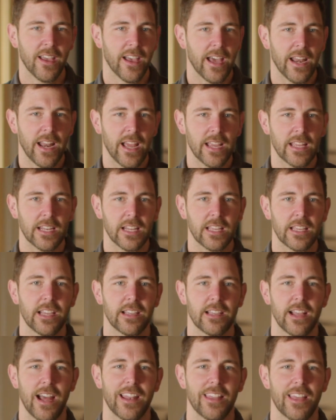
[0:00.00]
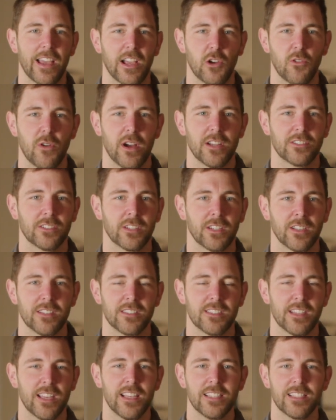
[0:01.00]
And I get a kick out of that question,
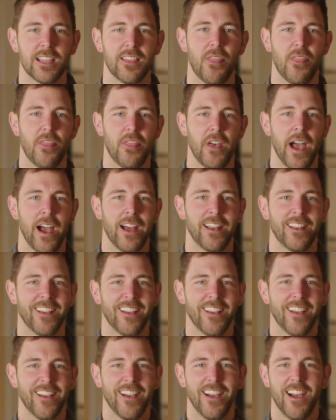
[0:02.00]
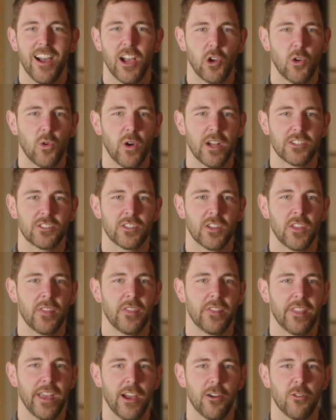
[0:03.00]
because isn't that a
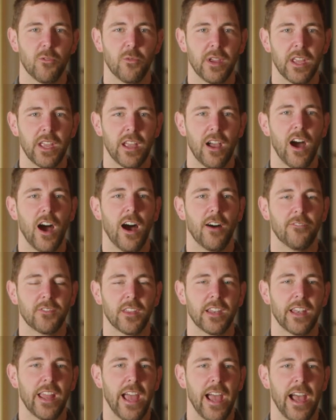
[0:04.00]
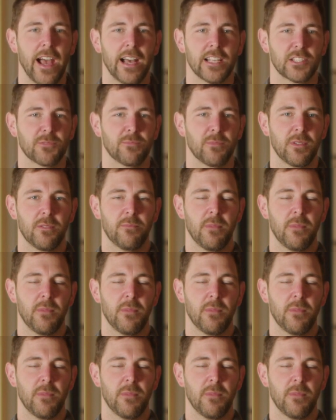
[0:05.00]
question that we often ask?